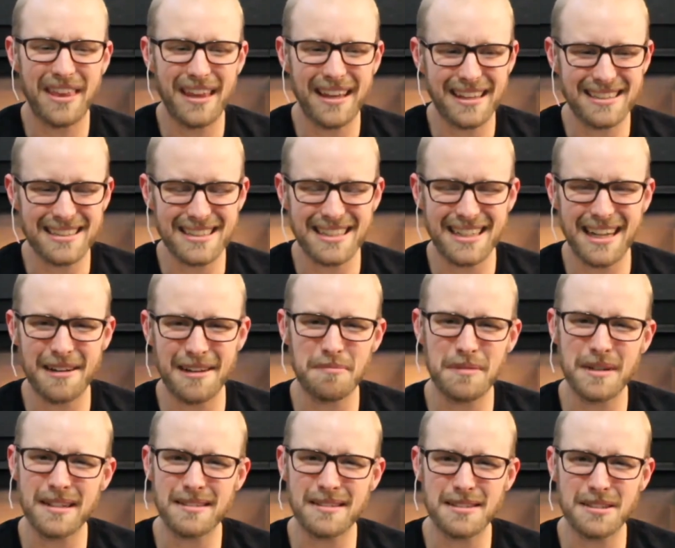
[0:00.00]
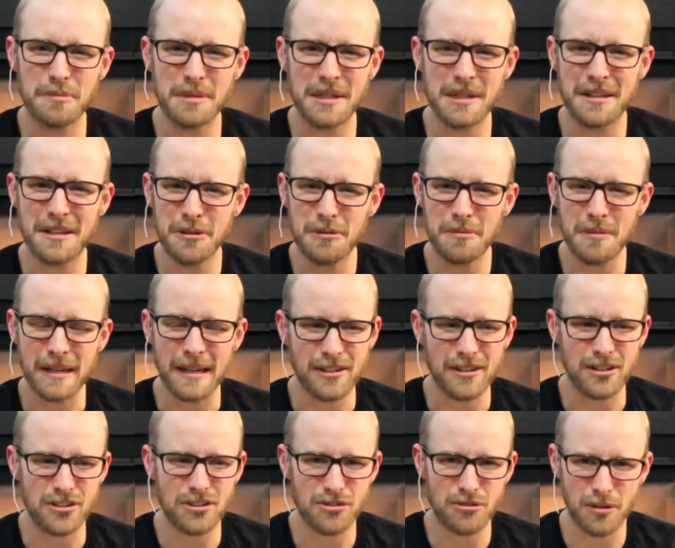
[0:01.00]
things that it means to be human
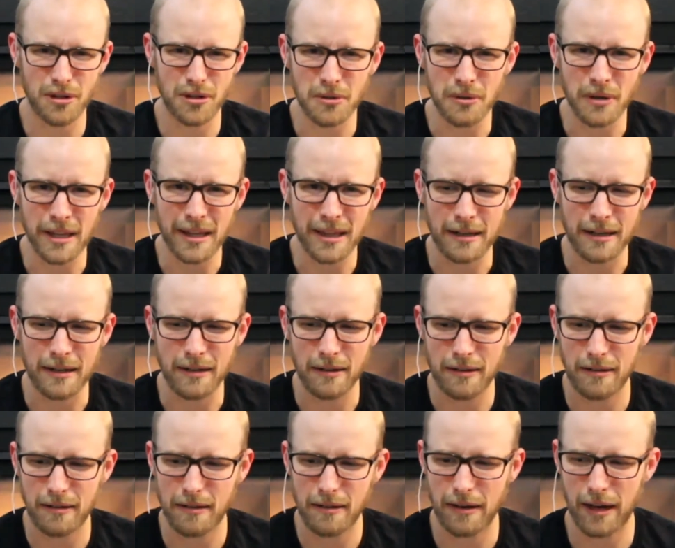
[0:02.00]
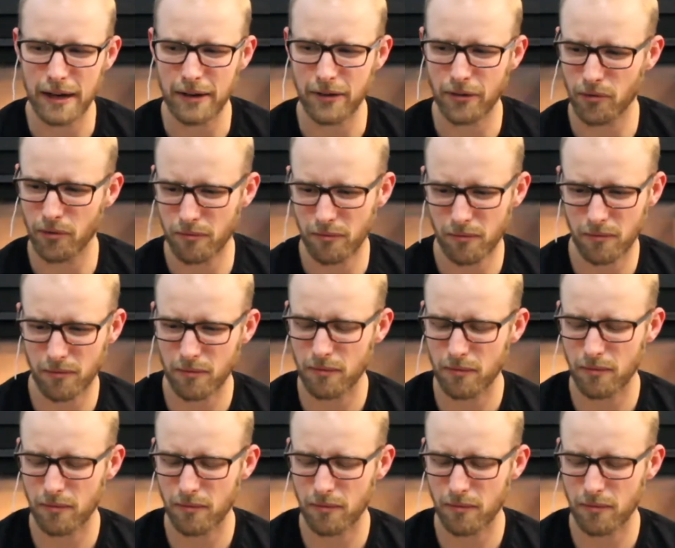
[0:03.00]
and to struggle with, and and